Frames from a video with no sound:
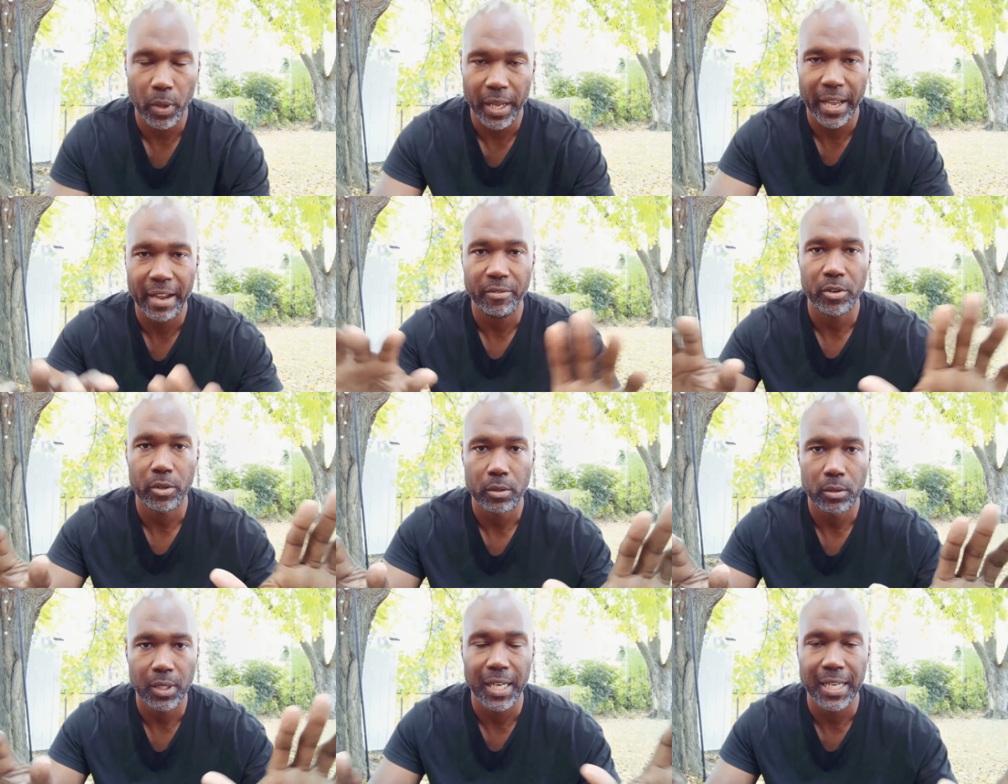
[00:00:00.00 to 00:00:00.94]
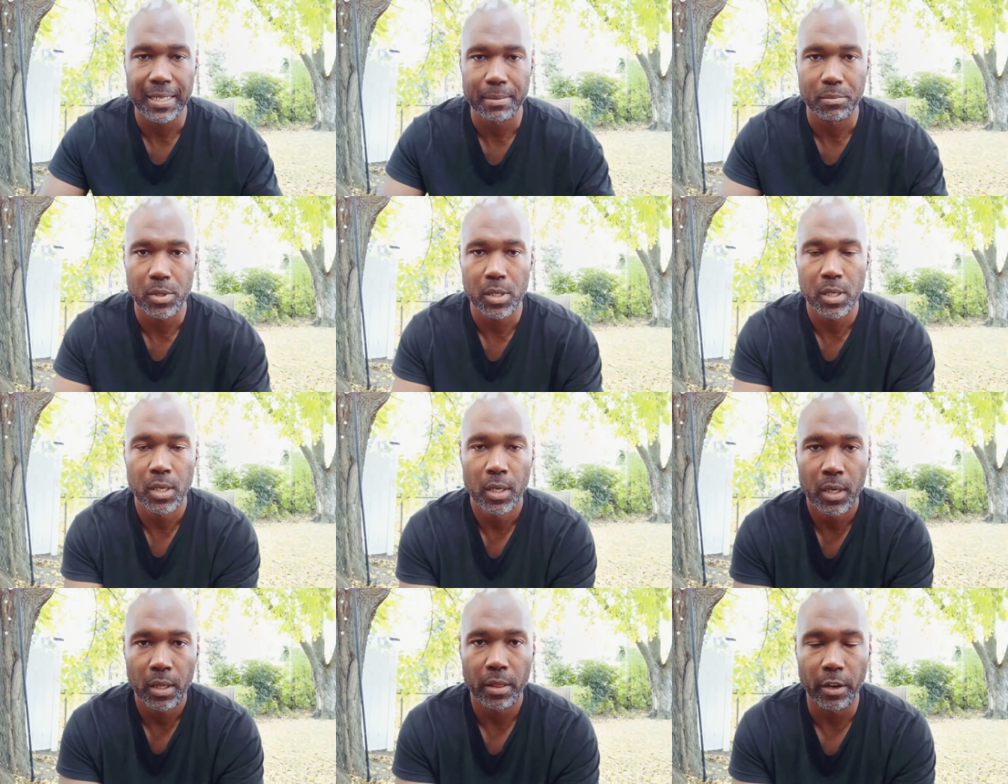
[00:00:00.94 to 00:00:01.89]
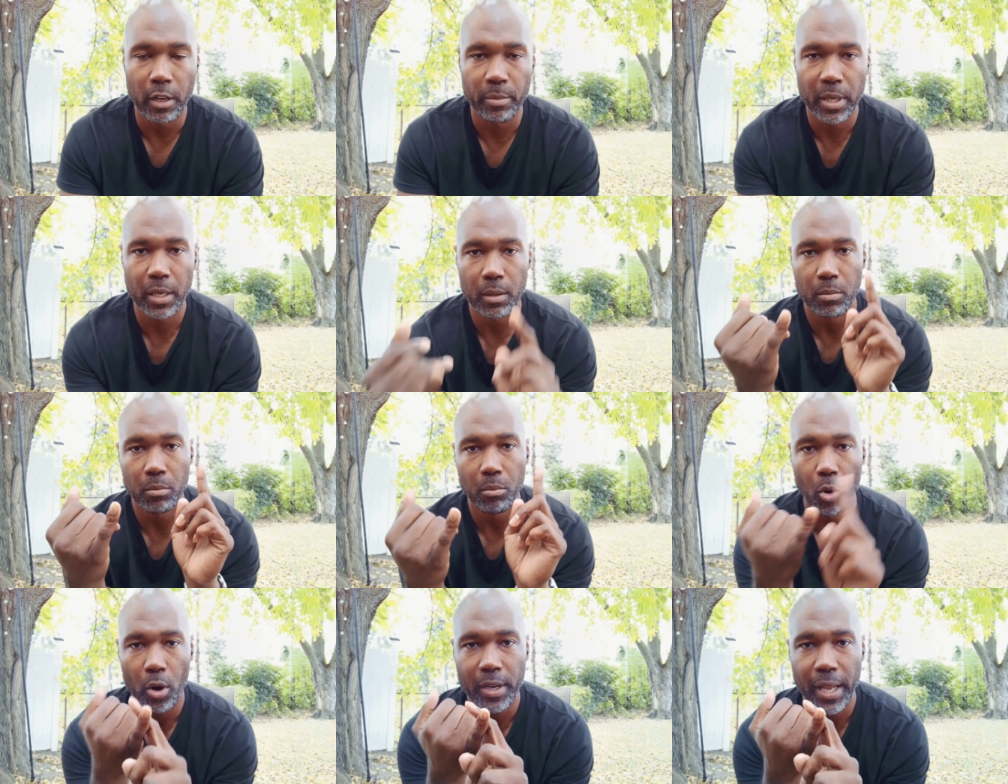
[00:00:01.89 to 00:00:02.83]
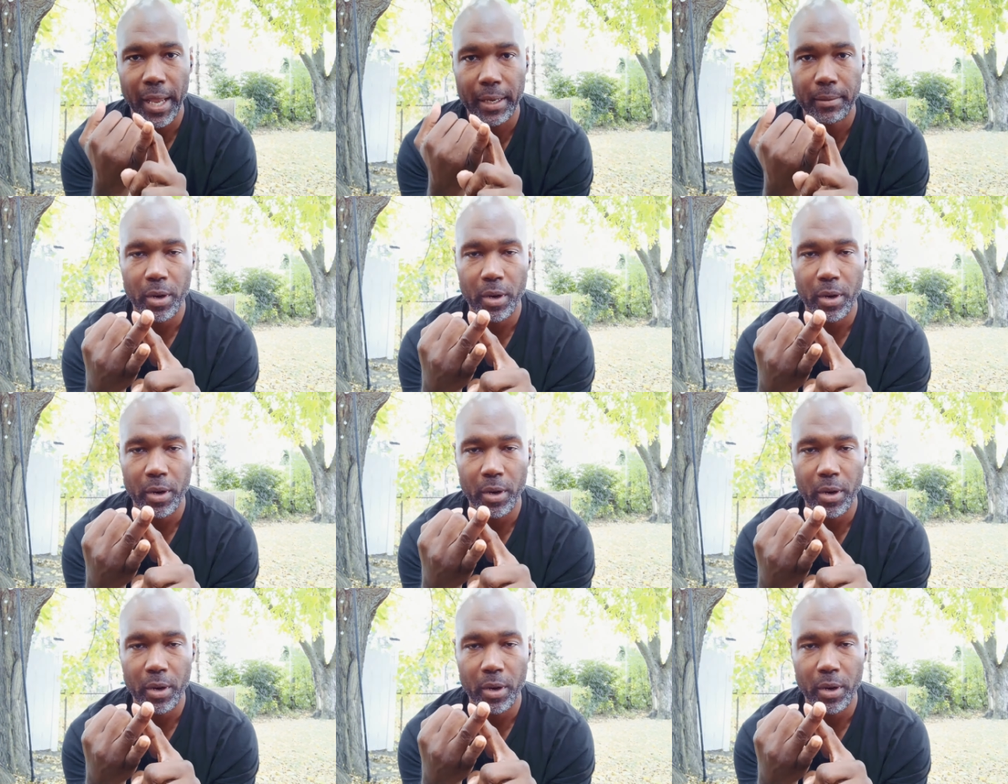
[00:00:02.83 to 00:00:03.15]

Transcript: whatever comes, there to be more debt,